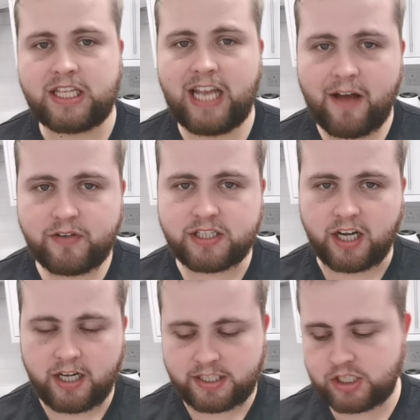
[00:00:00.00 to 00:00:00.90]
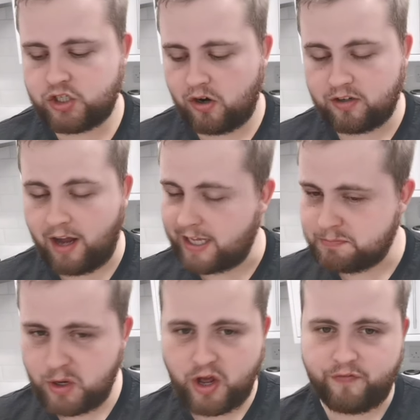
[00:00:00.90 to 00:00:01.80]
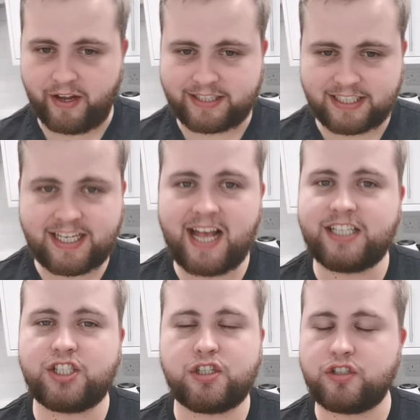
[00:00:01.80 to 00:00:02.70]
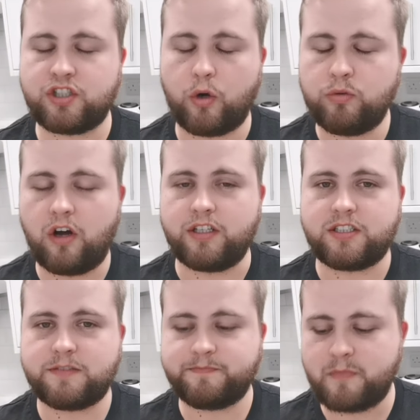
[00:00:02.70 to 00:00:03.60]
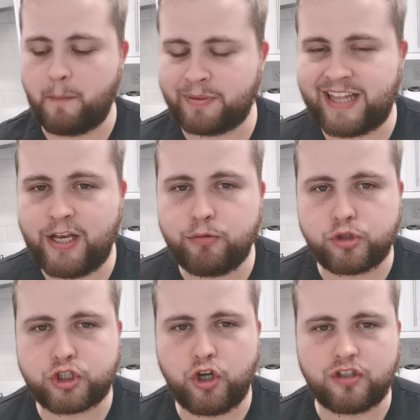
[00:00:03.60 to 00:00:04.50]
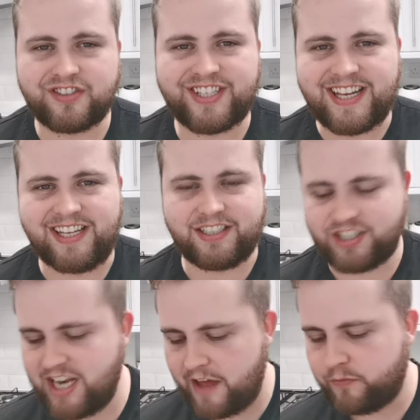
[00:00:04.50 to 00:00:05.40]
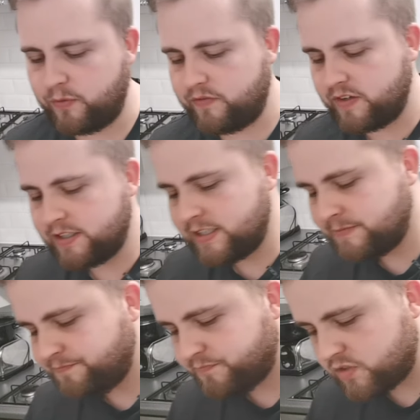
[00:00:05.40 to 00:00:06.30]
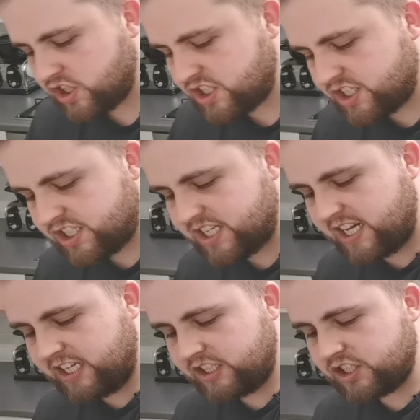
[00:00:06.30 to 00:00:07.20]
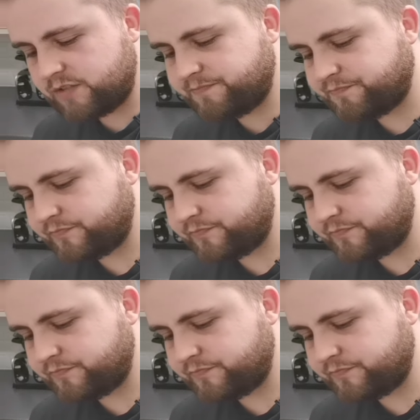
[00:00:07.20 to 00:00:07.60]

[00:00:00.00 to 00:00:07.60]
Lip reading: The lavender and the chocolate is perfect. It tastes so nice. But then you've just got seeds. You're left with just seeds.